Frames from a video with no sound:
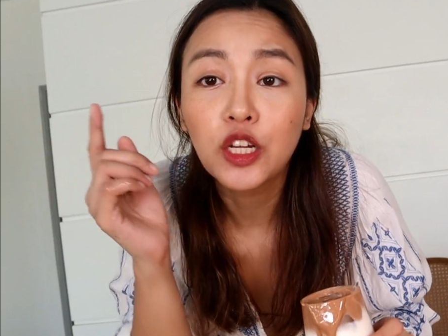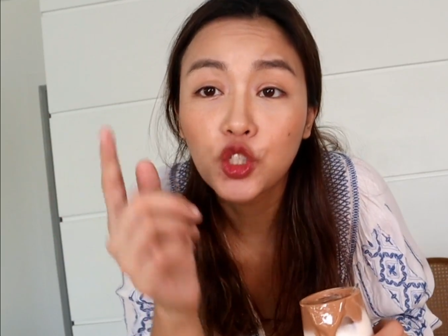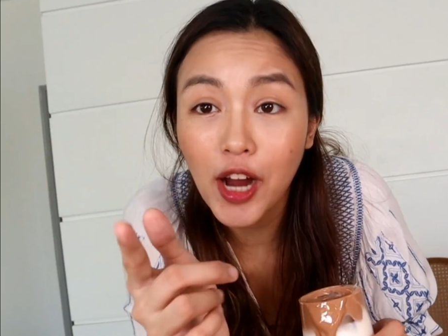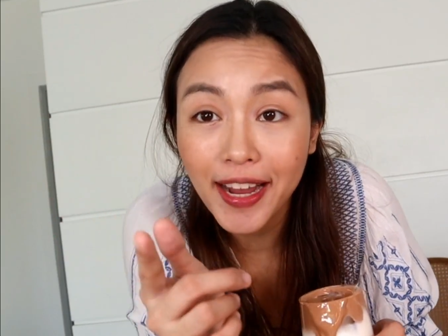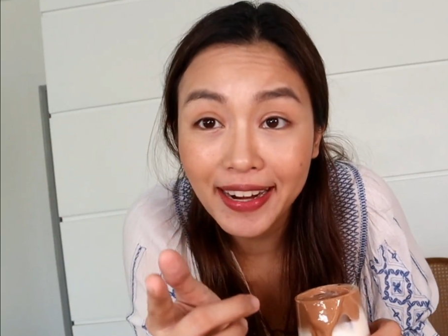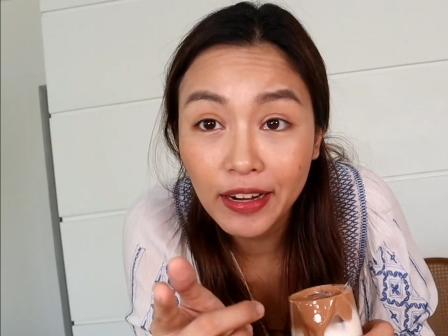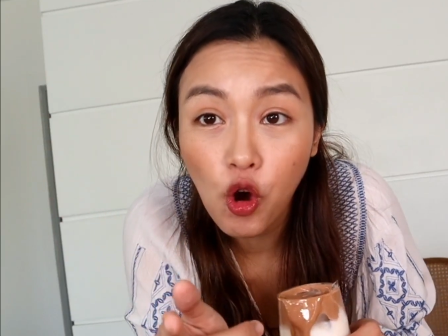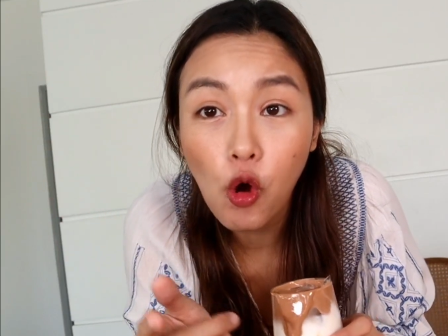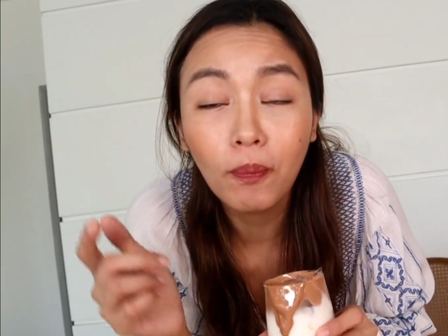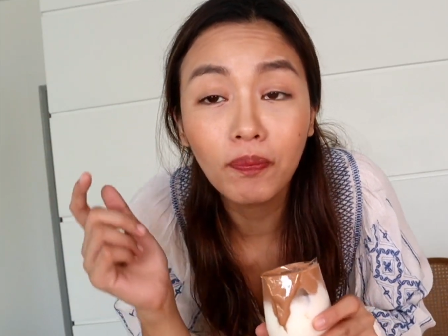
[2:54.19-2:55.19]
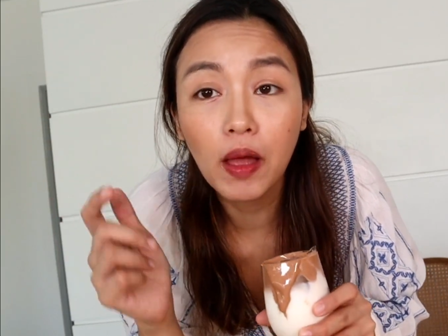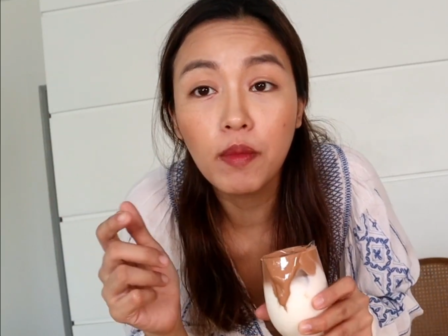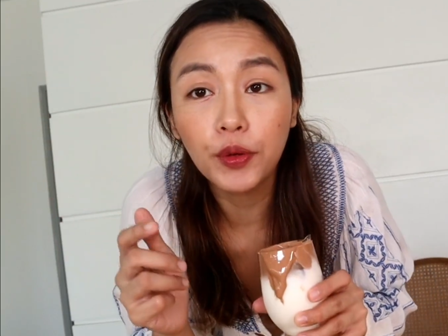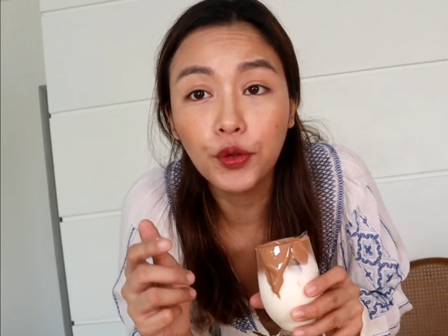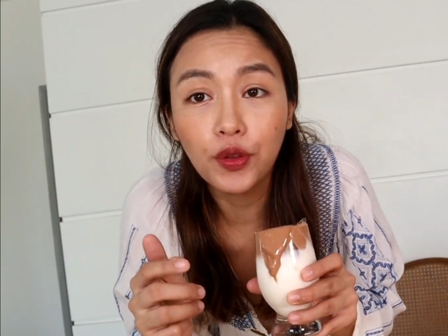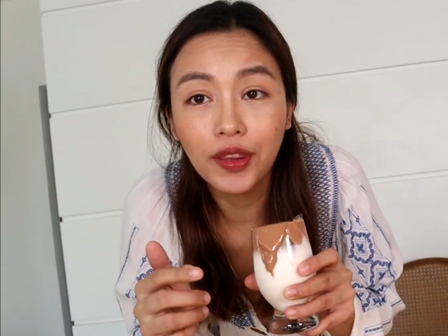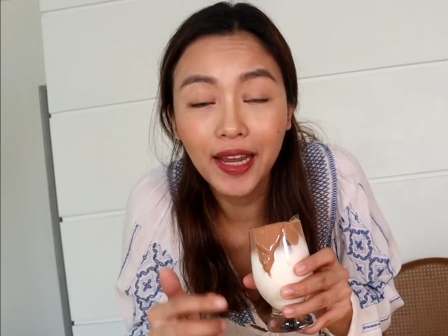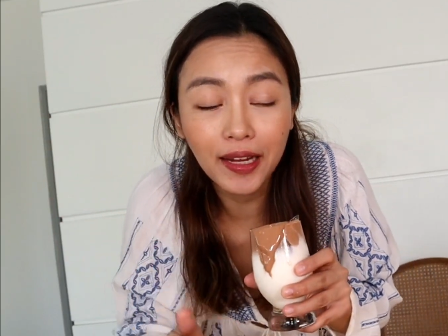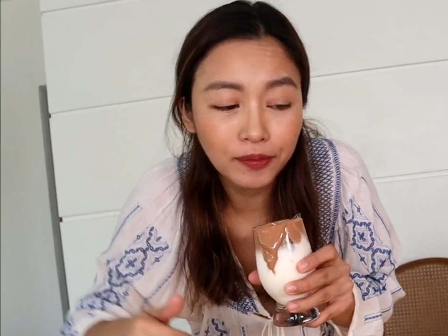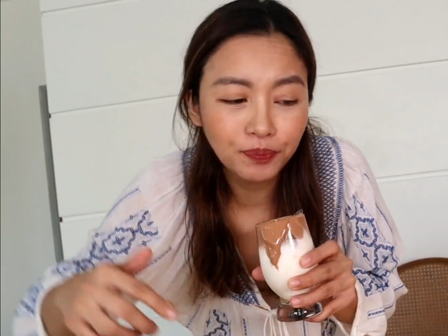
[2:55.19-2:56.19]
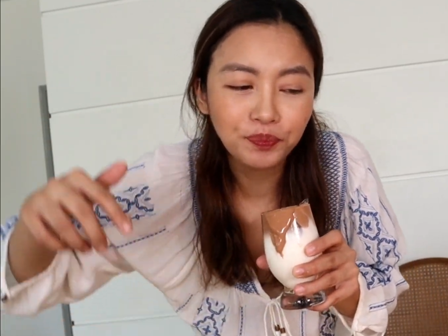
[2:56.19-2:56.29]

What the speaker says: Try it at home. Tell me what you think.